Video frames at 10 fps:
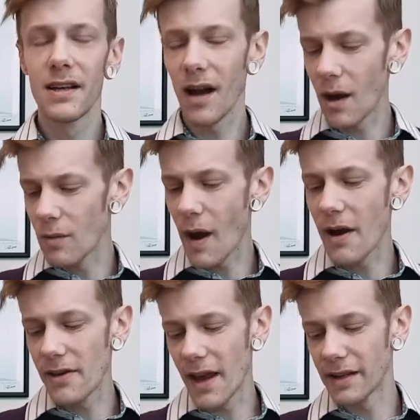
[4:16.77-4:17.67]
I wear
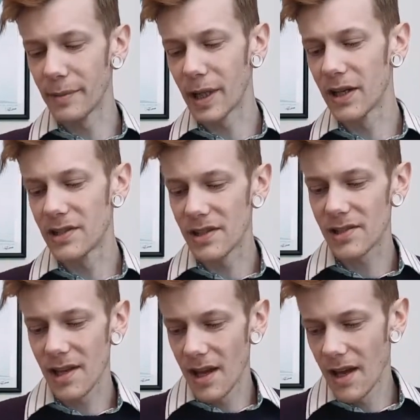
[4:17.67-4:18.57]
it then because
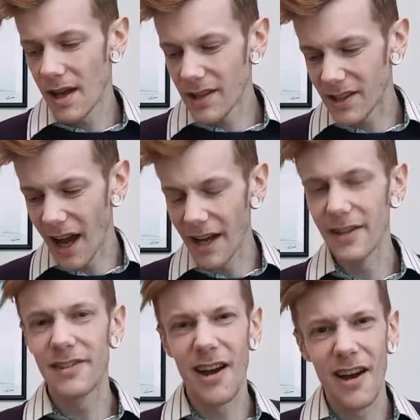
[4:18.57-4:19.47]
it's it's kind
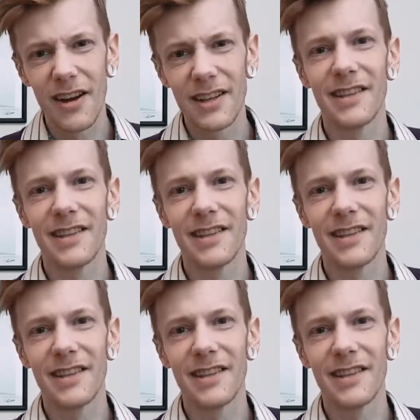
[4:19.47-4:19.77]
of dirty,